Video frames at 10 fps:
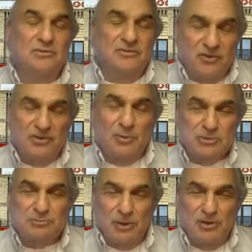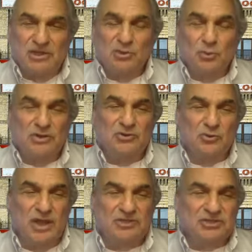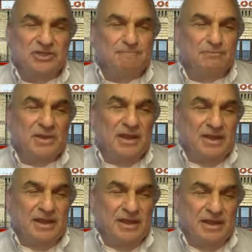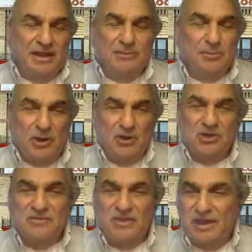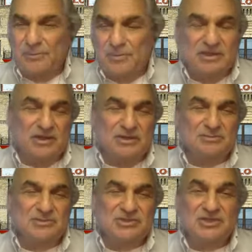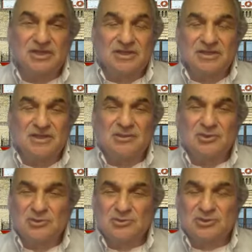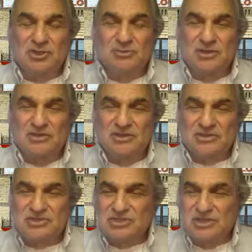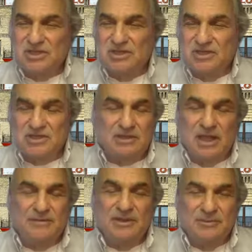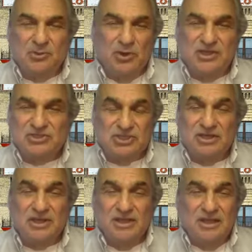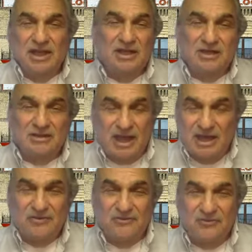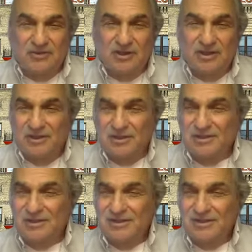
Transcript: for the most part, in one direction. And part of that becomes, there's going to be this climate immigration. And a lot of